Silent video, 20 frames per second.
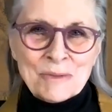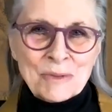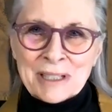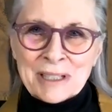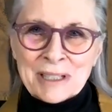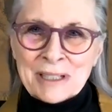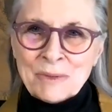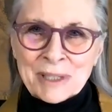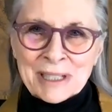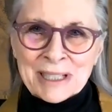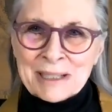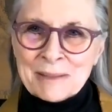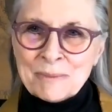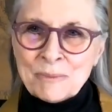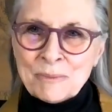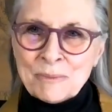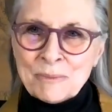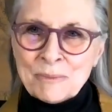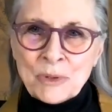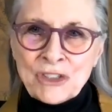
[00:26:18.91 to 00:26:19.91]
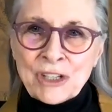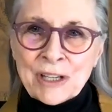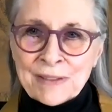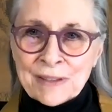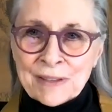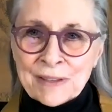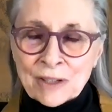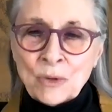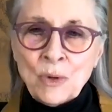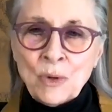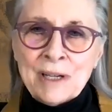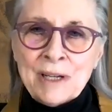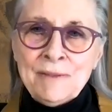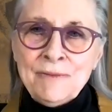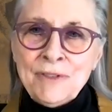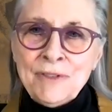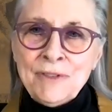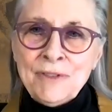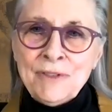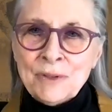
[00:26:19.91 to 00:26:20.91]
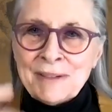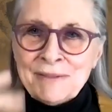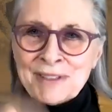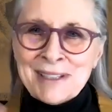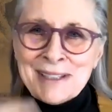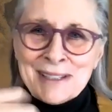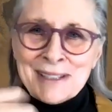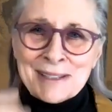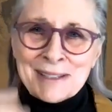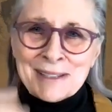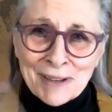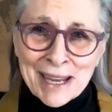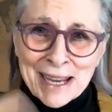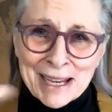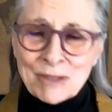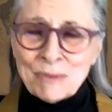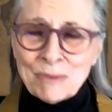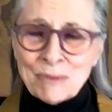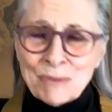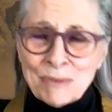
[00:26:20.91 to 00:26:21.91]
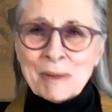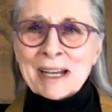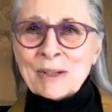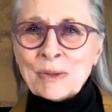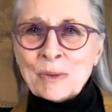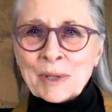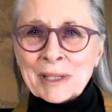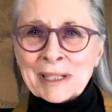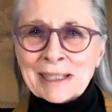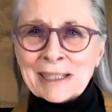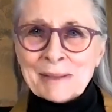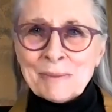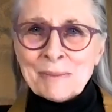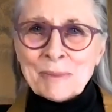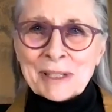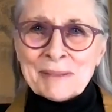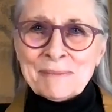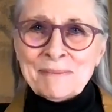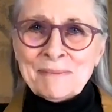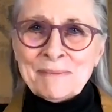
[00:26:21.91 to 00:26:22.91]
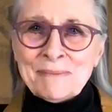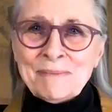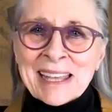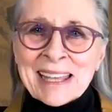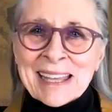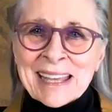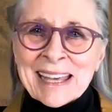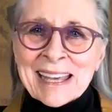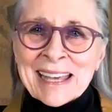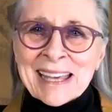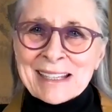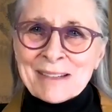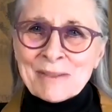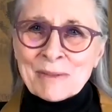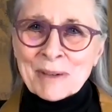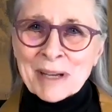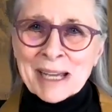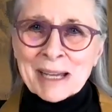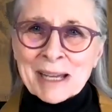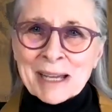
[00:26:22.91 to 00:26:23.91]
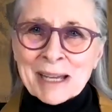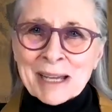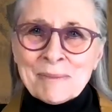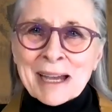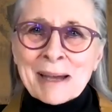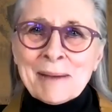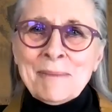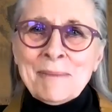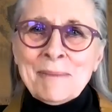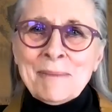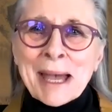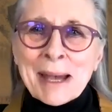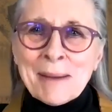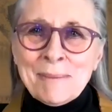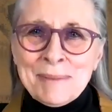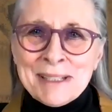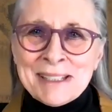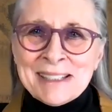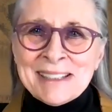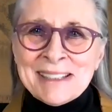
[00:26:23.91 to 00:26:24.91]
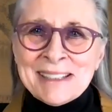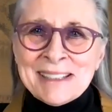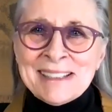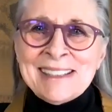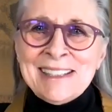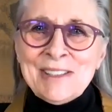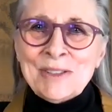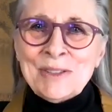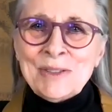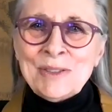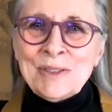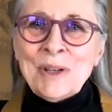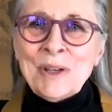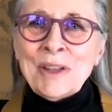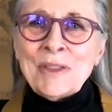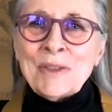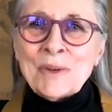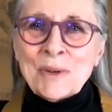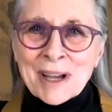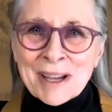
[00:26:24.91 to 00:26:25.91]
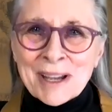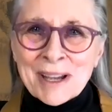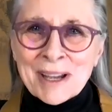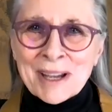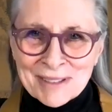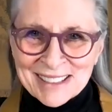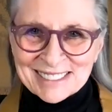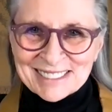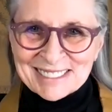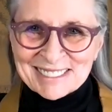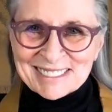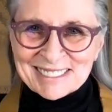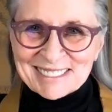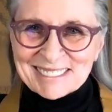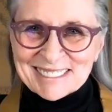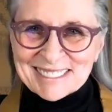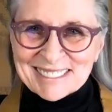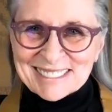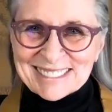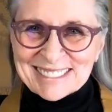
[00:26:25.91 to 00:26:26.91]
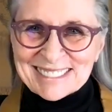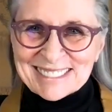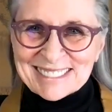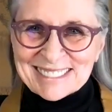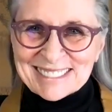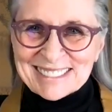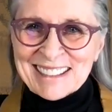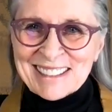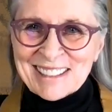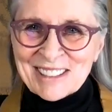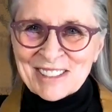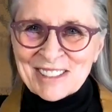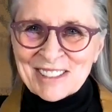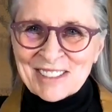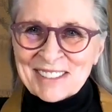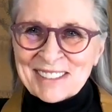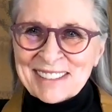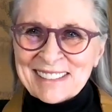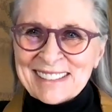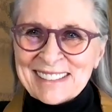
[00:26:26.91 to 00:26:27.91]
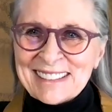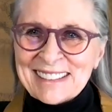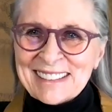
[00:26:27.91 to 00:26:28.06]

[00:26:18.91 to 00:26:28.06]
Really, really appreciate it. There are quite a few. I've seen them flash by quickly. But anyway, I'm happy to see you thriving. Thank you.